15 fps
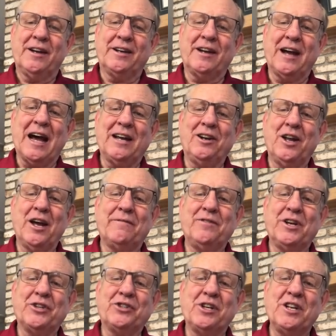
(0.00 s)
God loved
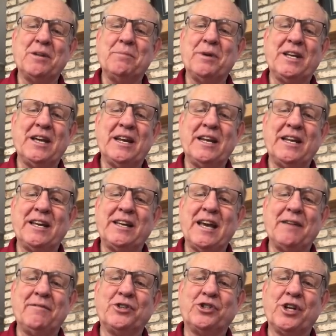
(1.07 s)
us in the beginning. He
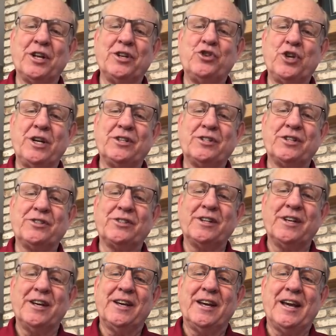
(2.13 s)
gave His Son Jesus,
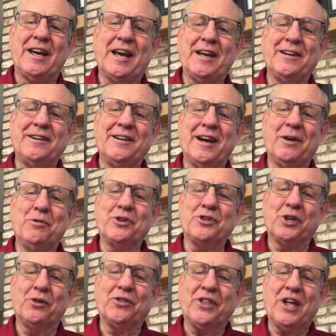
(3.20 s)
and uh, we're
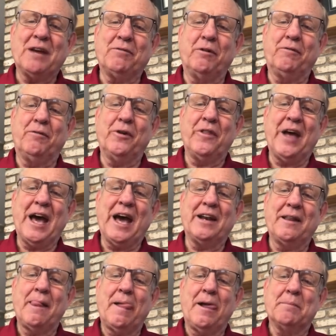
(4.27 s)
so thankful for that.